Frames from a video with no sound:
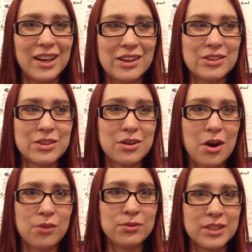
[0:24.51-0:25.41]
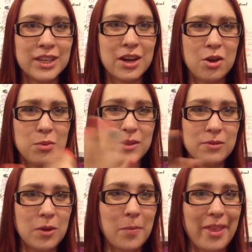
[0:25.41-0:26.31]
as you'd hopefully know me
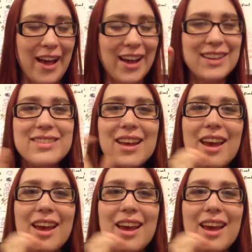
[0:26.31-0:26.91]
from that.